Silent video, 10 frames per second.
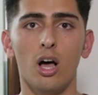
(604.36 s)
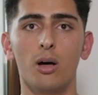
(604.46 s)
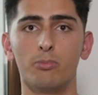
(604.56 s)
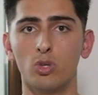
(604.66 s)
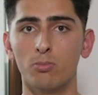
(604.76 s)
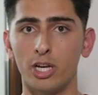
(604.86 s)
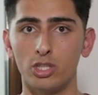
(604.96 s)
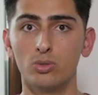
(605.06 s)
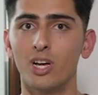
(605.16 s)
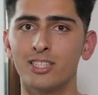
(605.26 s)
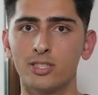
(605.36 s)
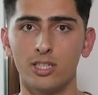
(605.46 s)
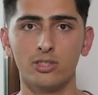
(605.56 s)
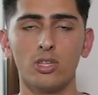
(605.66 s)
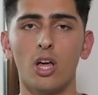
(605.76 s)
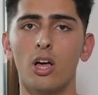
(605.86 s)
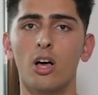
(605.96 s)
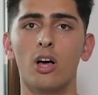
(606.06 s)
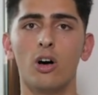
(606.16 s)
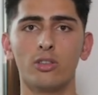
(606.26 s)
You might do essays
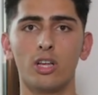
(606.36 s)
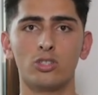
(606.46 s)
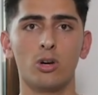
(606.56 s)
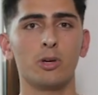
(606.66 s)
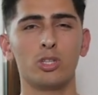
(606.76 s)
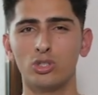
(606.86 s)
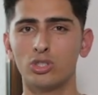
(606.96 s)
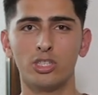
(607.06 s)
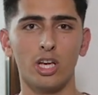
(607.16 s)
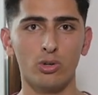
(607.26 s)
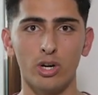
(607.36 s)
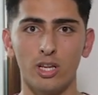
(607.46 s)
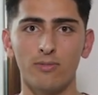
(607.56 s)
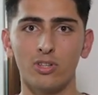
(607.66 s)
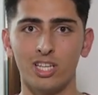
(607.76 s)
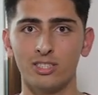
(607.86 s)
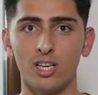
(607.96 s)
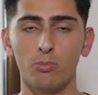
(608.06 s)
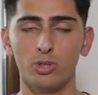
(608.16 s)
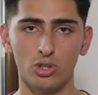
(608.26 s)
on that topic to just get you ready for the
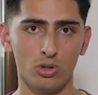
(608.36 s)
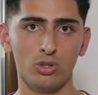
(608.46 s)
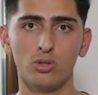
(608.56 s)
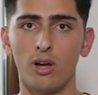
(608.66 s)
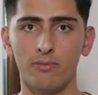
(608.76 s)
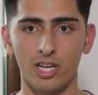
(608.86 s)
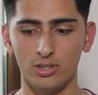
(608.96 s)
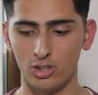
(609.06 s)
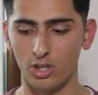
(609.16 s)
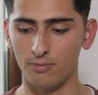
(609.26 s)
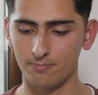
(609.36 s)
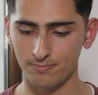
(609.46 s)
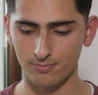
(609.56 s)
exam which you're going to have next year.